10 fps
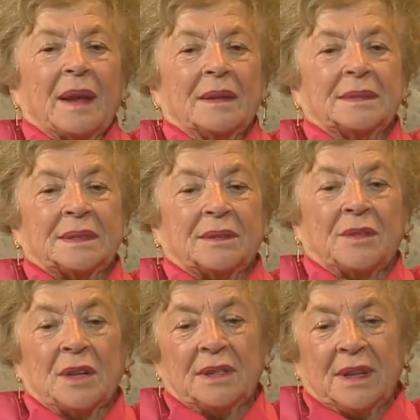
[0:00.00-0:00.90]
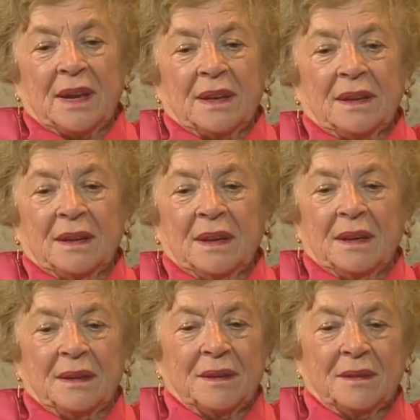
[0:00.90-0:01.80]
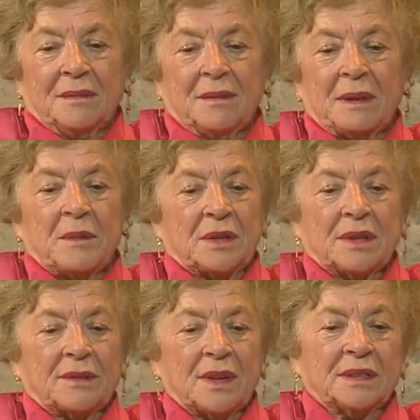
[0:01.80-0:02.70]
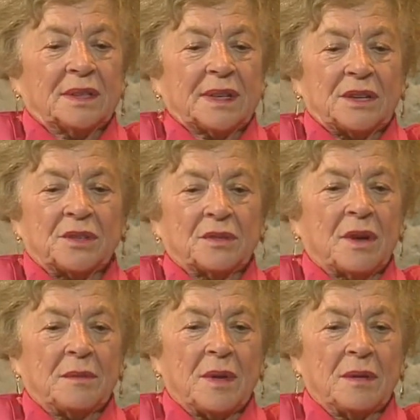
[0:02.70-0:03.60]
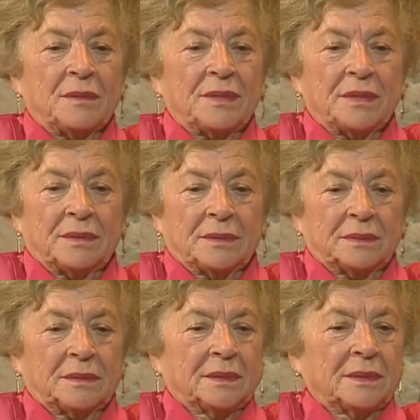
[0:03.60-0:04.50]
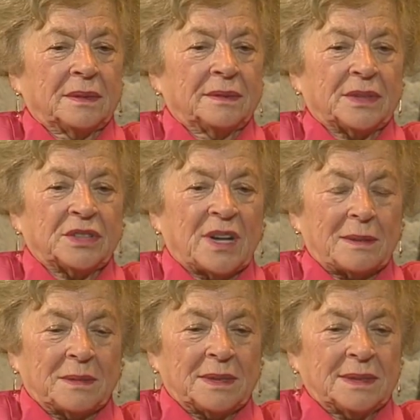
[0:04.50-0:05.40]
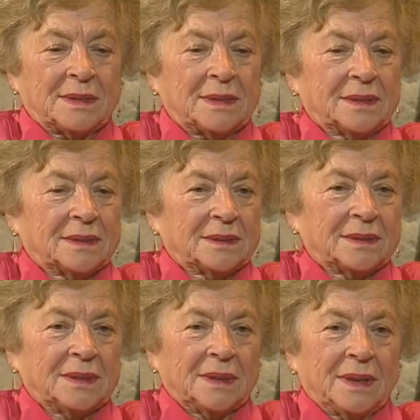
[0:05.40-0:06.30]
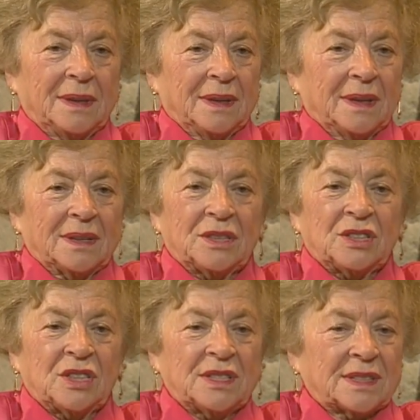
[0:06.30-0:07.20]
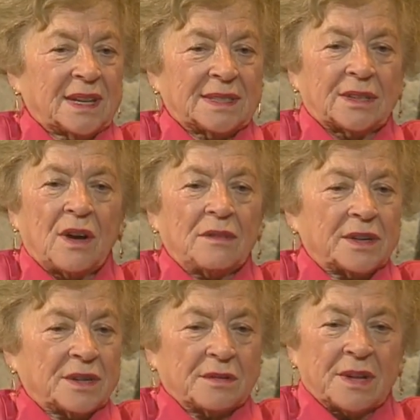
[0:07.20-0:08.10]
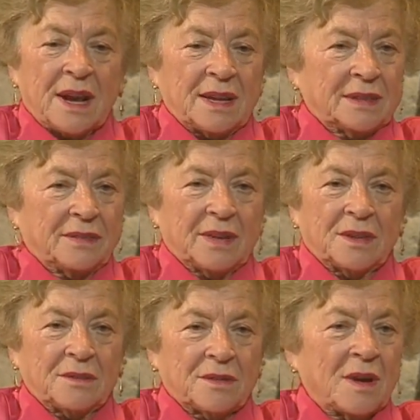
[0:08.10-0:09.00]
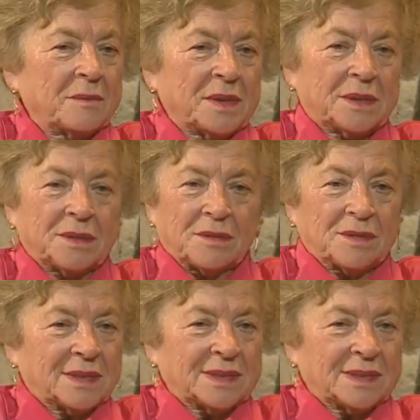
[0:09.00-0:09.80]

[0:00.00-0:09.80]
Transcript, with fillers: So one day my mother wanted I should come home for Shabbos. And she says, cover your head when you're coming through the,